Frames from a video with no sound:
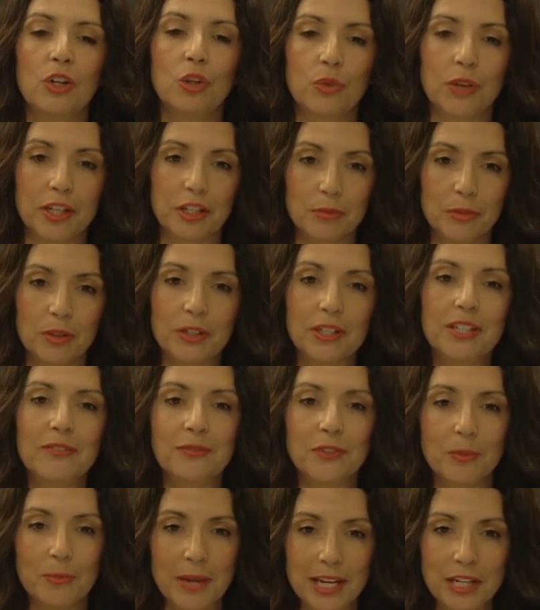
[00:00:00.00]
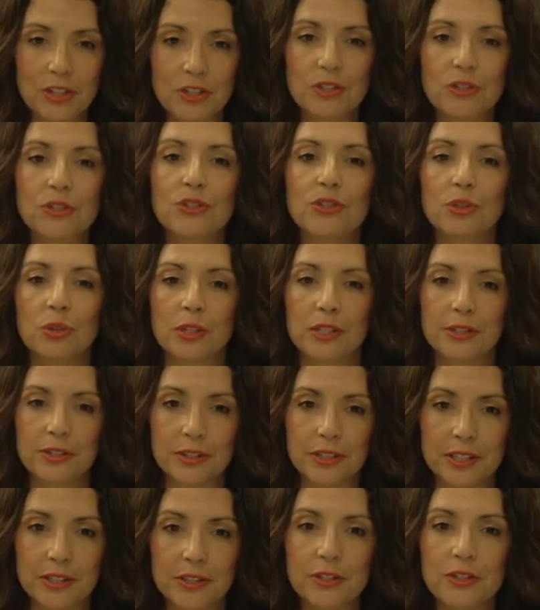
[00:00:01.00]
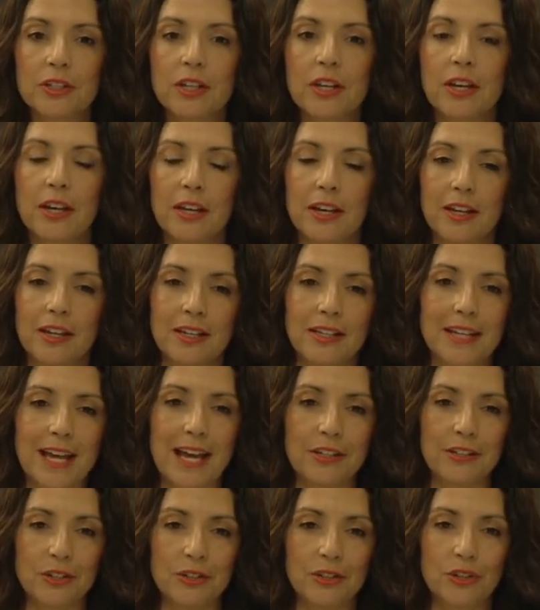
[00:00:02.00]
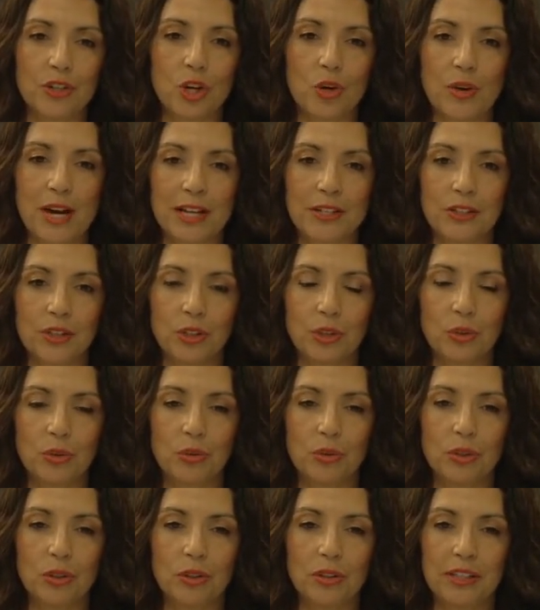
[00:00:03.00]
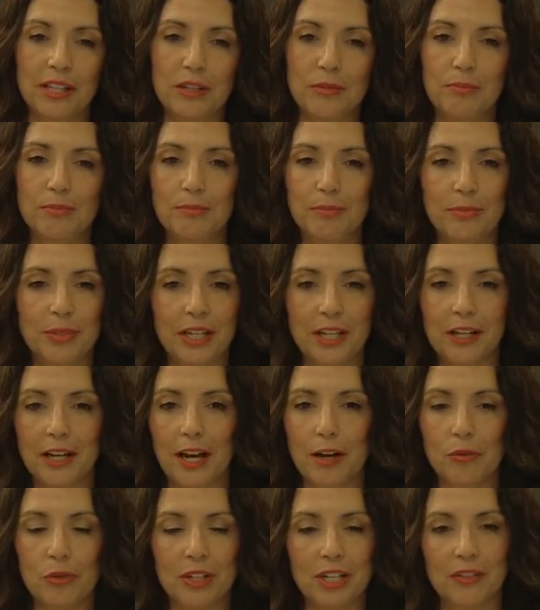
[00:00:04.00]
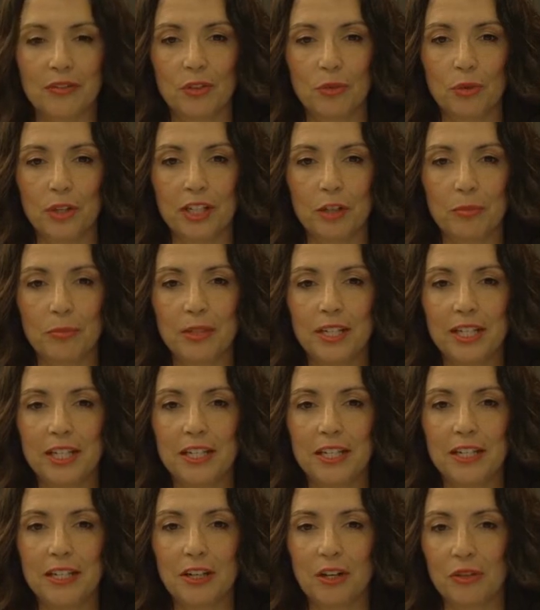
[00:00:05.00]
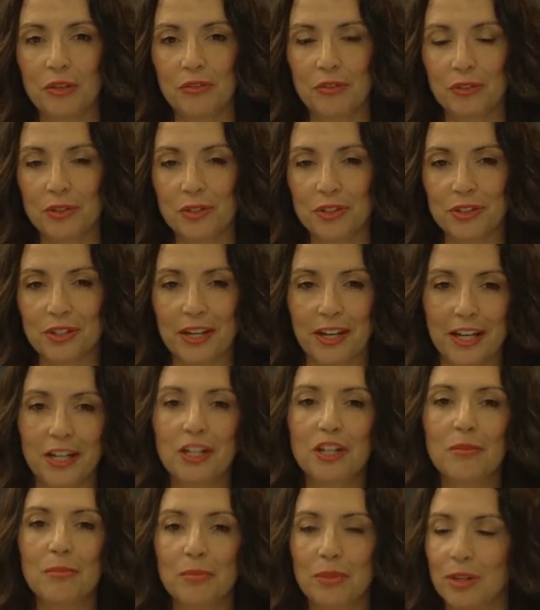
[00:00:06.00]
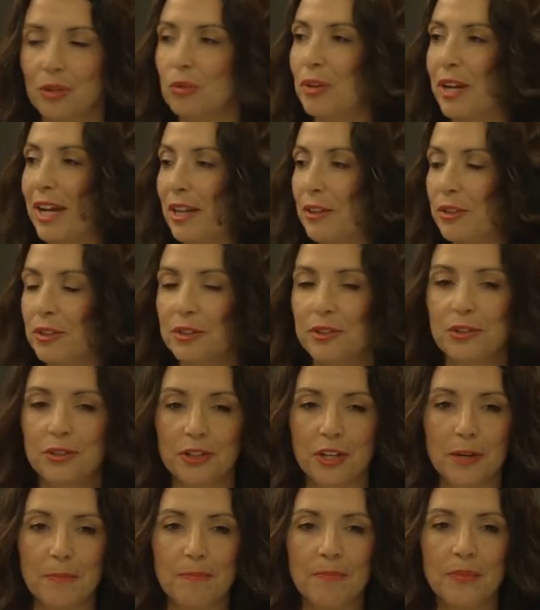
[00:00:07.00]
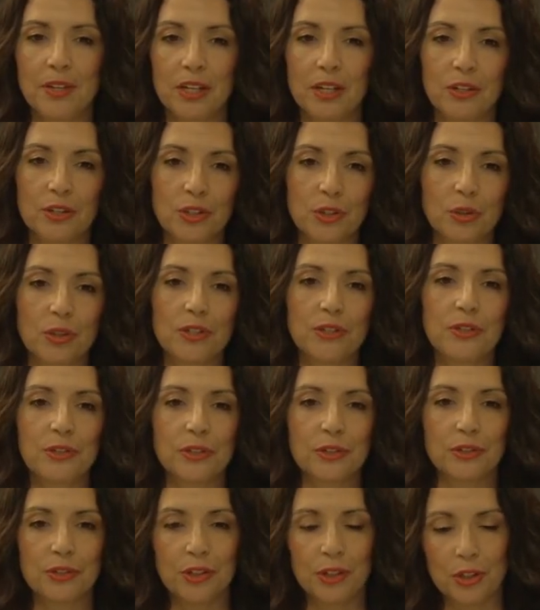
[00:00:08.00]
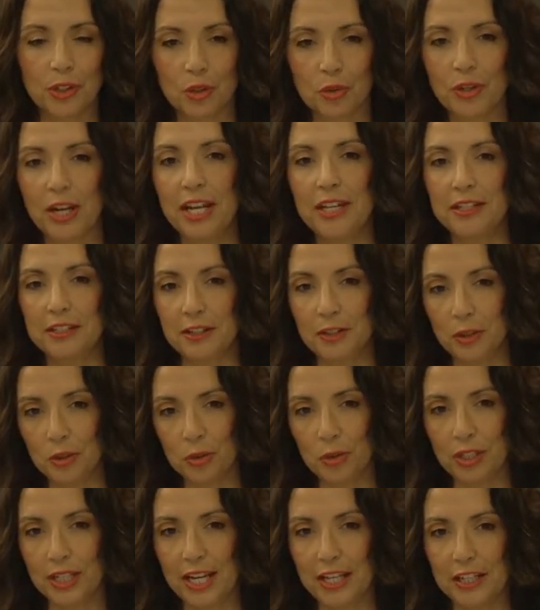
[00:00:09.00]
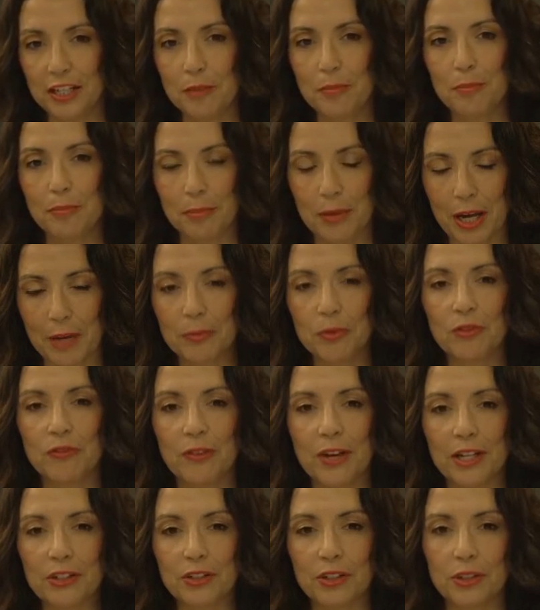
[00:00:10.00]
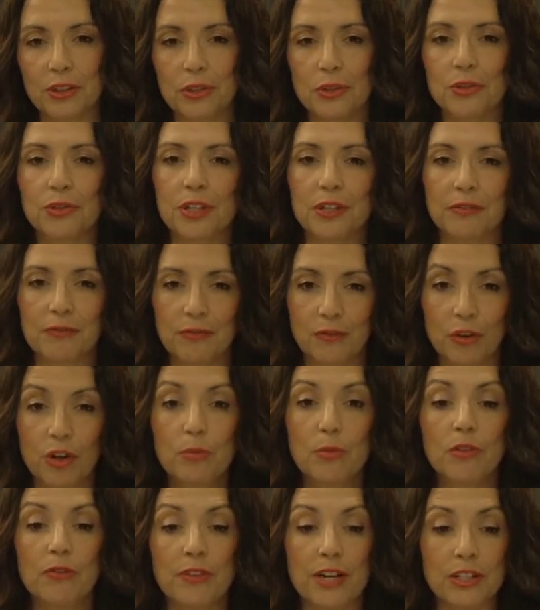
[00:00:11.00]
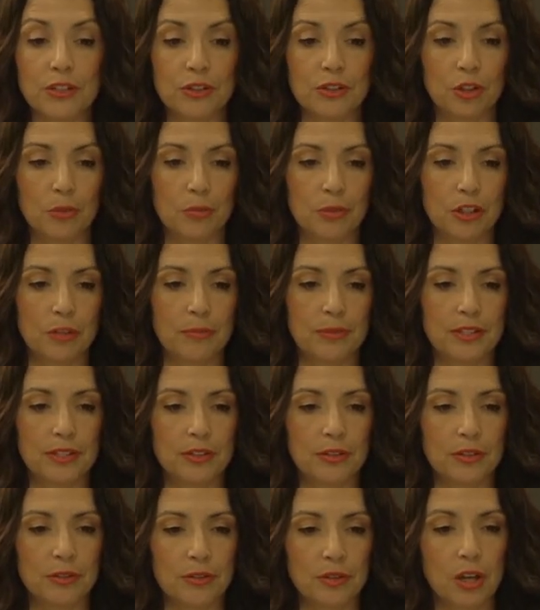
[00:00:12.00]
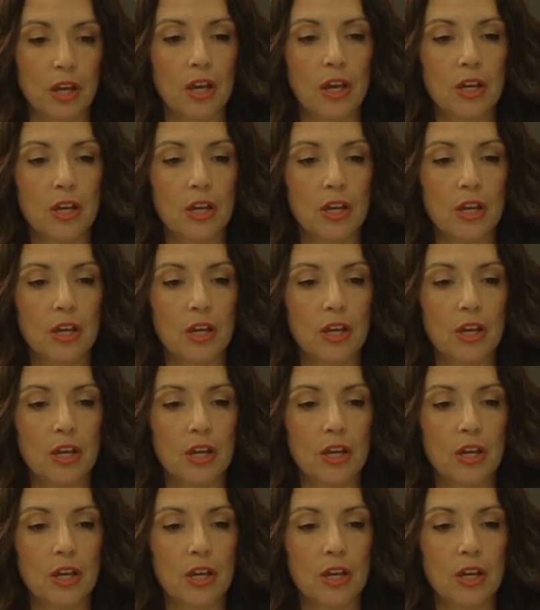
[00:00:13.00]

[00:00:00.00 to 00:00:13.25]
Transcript: credible information sources, not just go on to Google and pick out whatever Wikipedia or the first item, but rather some sources curated and created by professionals and for professional purposes.